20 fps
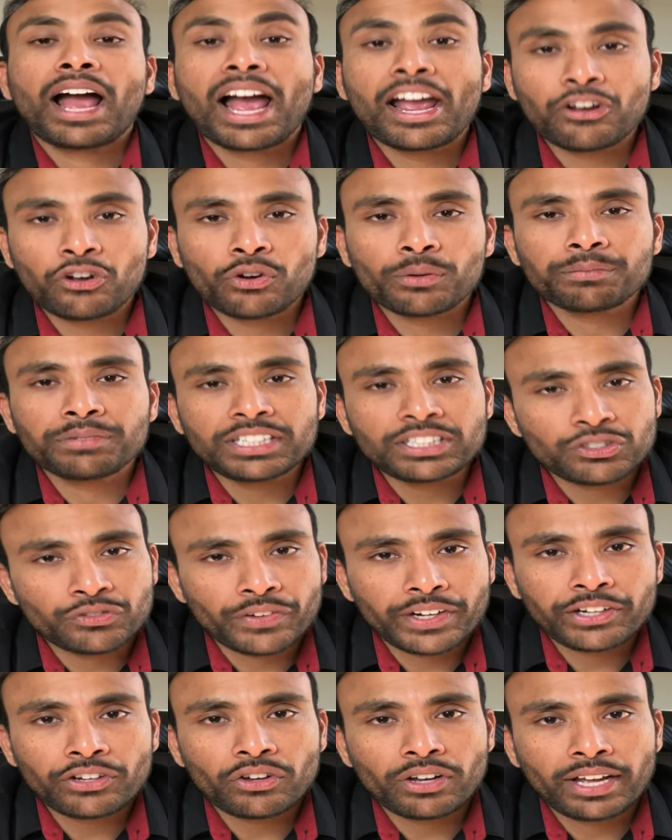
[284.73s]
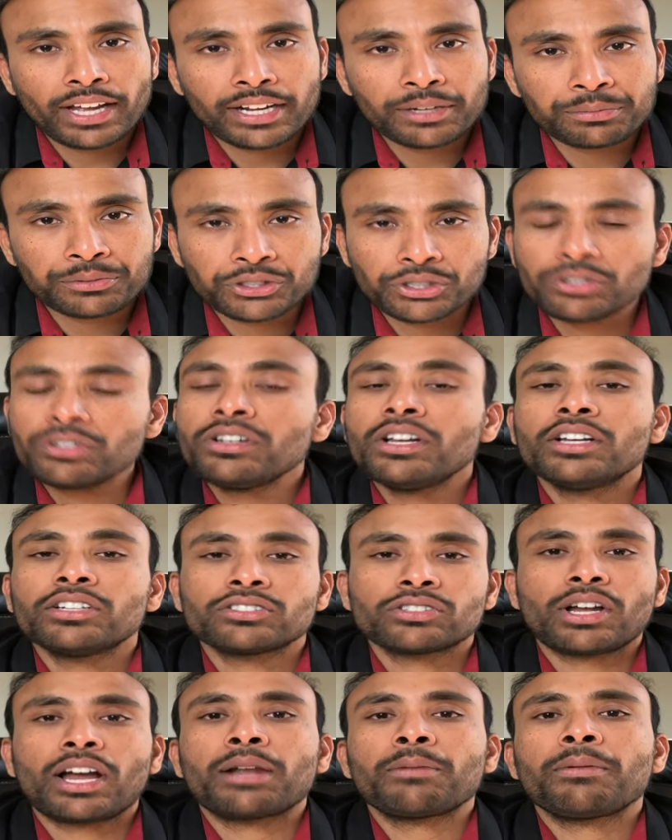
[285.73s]
I hope this video helps you.
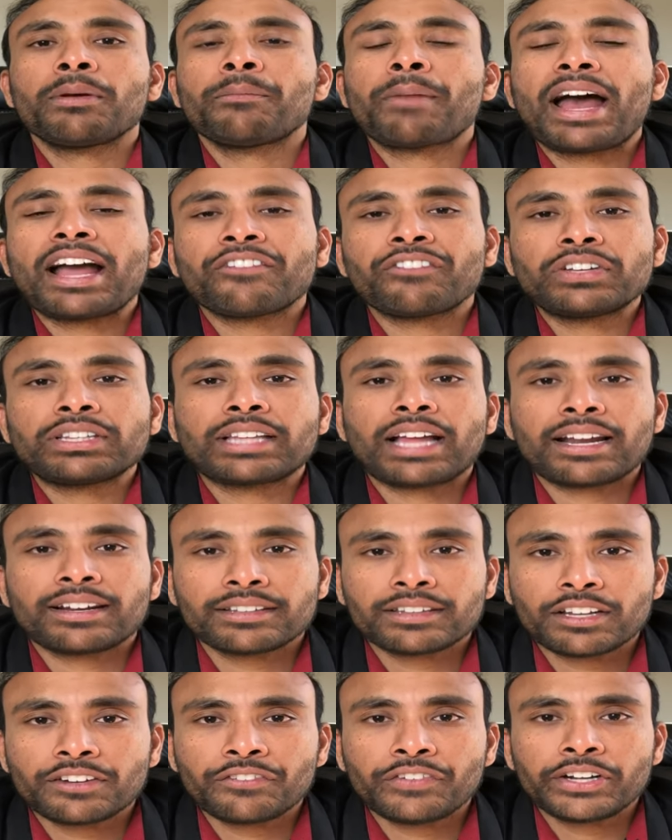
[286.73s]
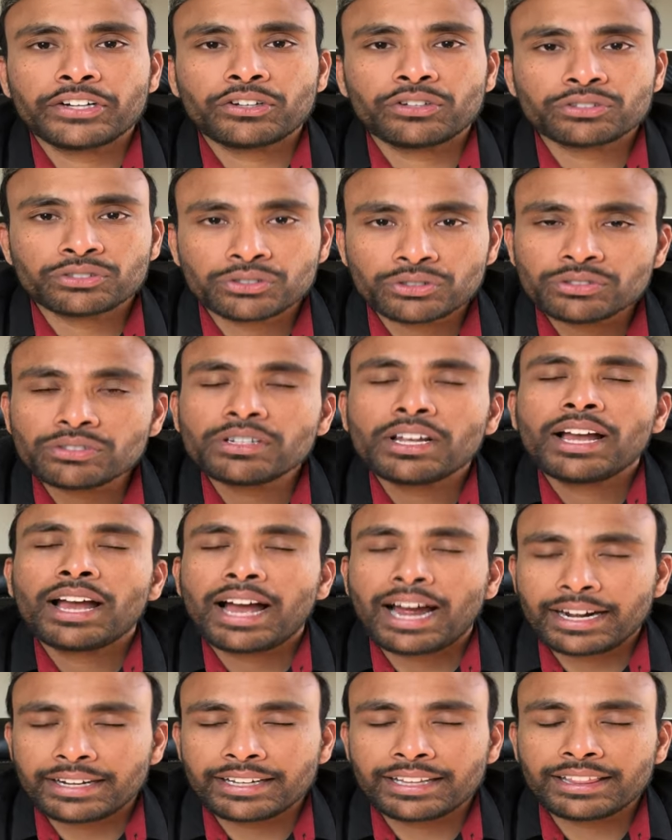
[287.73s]
So I'll be back with another video soon.
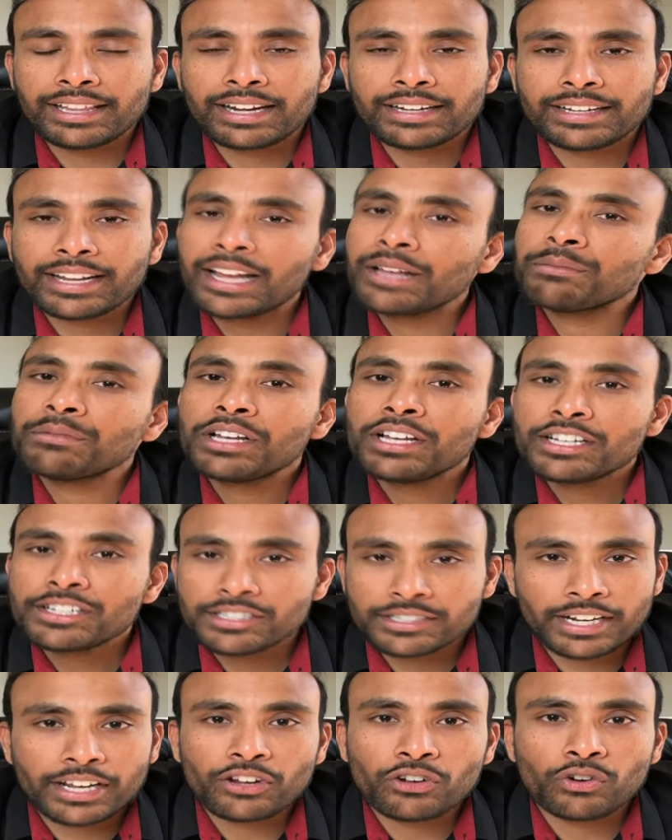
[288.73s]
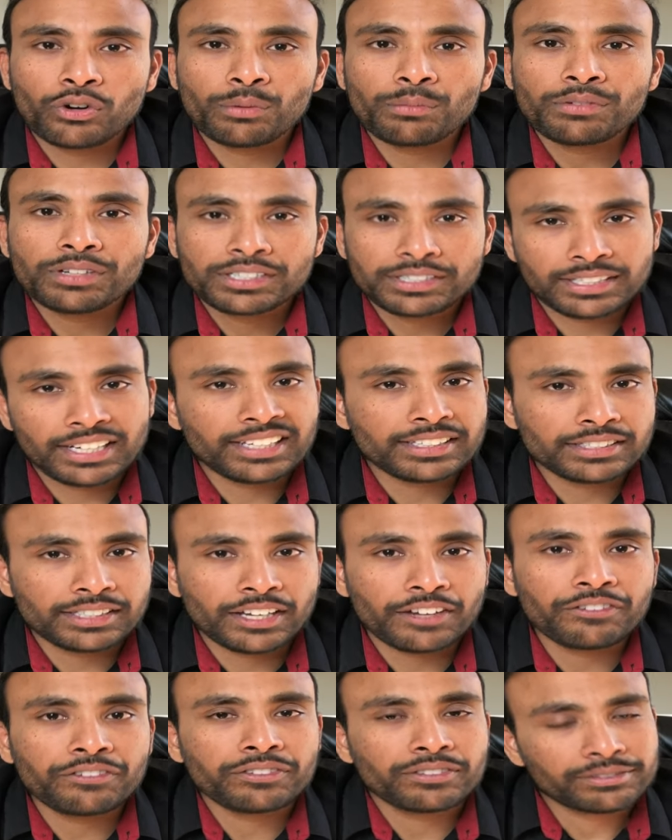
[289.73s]
Until that time, stay home, stay
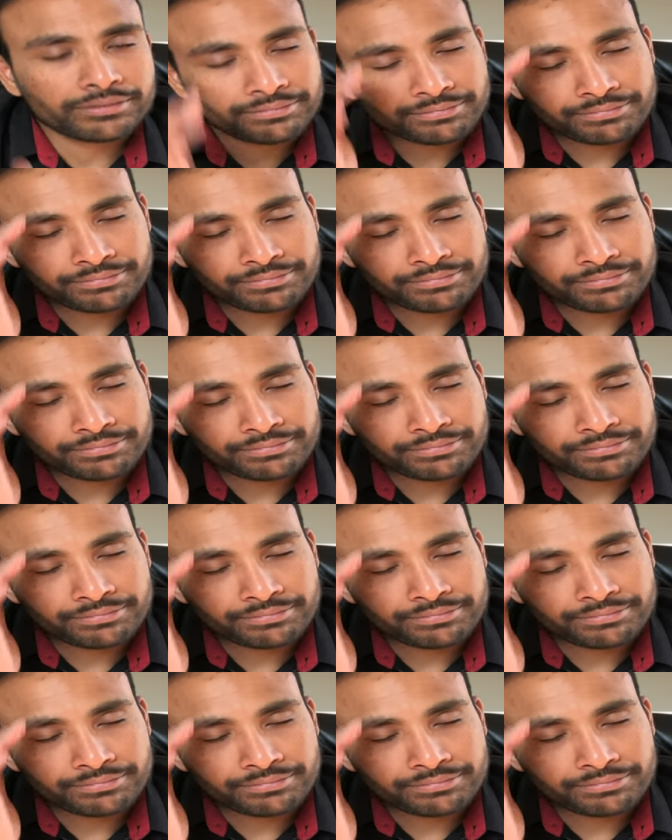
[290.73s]
safe.